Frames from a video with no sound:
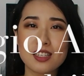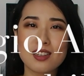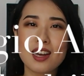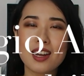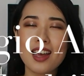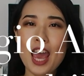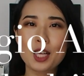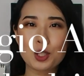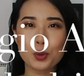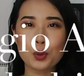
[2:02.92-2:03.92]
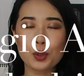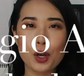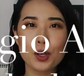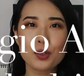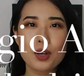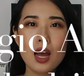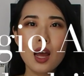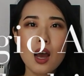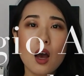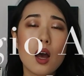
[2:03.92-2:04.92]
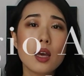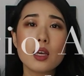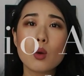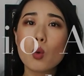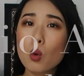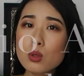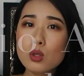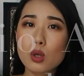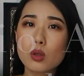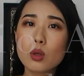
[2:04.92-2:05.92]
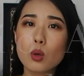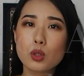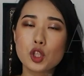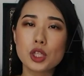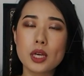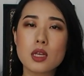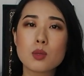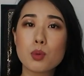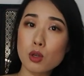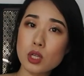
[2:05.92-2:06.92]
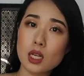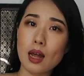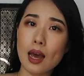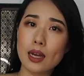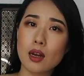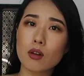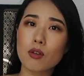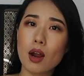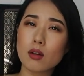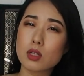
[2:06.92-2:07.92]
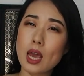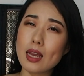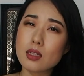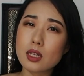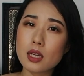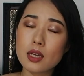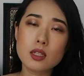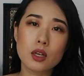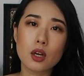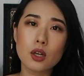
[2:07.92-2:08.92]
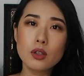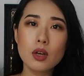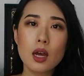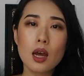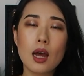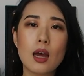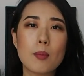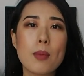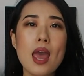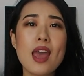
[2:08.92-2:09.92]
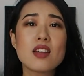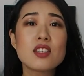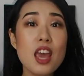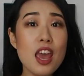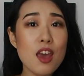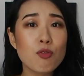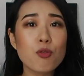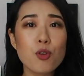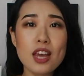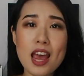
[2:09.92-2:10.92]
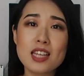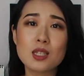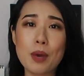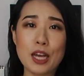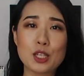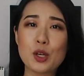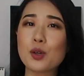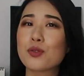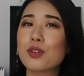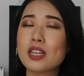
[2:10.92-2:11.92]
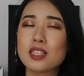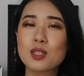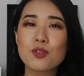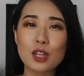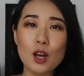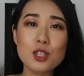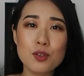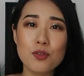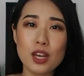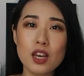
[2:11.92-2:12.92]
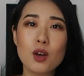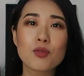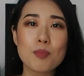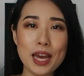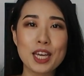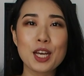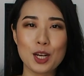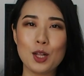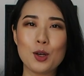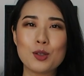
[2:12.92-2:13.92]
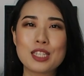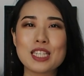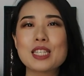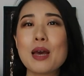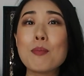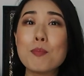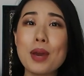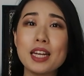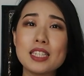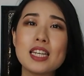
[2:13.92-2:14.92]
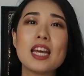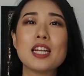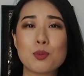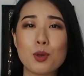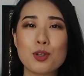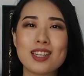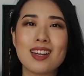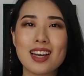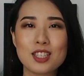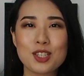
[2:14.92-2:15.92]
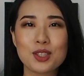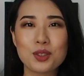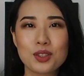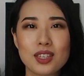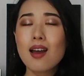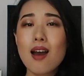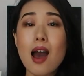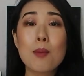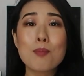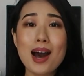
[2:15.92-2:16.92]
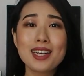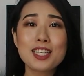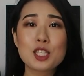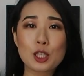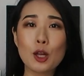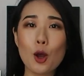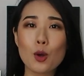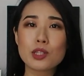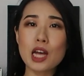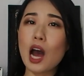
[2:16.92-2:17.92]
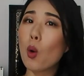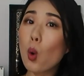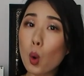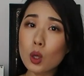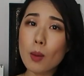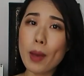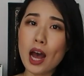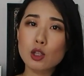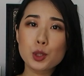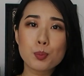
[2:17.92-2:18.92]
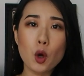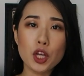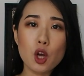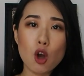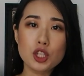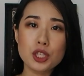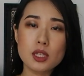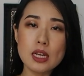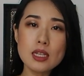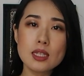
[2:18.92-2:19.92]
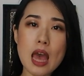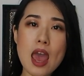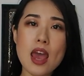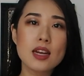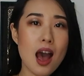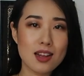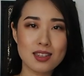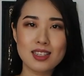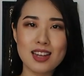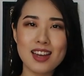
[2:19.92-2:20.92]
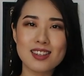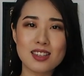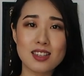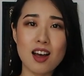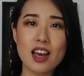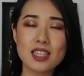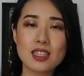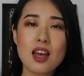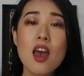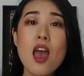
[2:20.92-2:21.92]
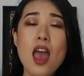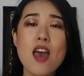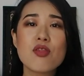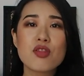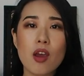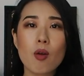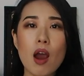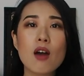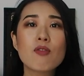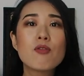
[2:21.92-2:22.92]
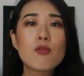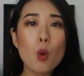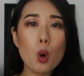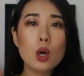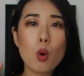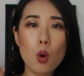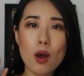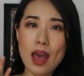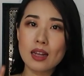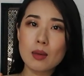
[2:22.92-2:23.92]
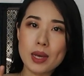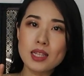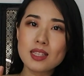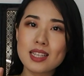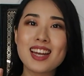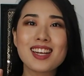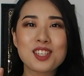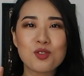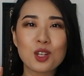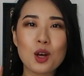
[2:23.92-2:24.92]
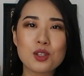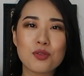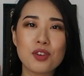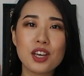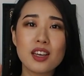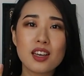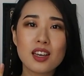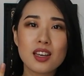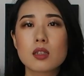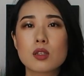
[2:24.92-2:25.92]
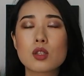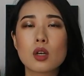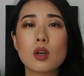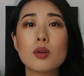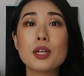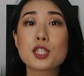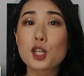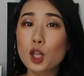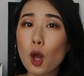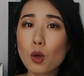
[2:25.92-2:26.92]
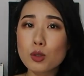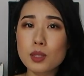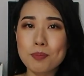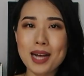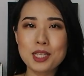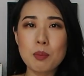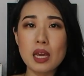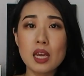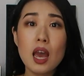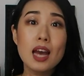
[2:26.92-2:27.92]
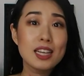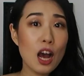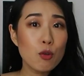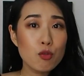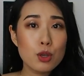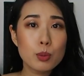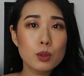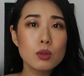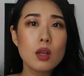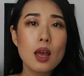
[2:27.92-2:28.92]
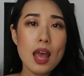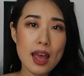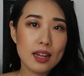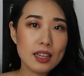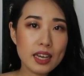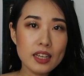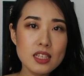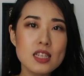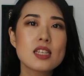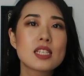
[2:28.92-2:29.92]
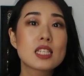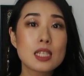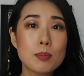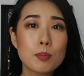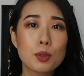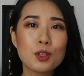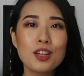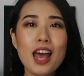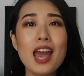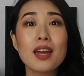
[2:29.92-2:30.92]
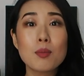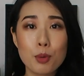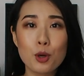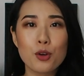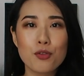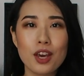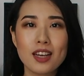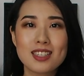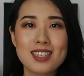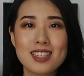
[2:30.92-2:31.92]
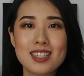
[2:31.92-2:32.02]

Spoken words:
designer, as you all know. He also launched his beauty line around 18 years ago, and every aspect of his philosophy of making clothes is embedded in his beauty line too. Armani's clothes are all about body consciousness and understated designs, and there are 4 core elements in his philosophy. So his clothes must be comfortable, elegant, simple, and perfect.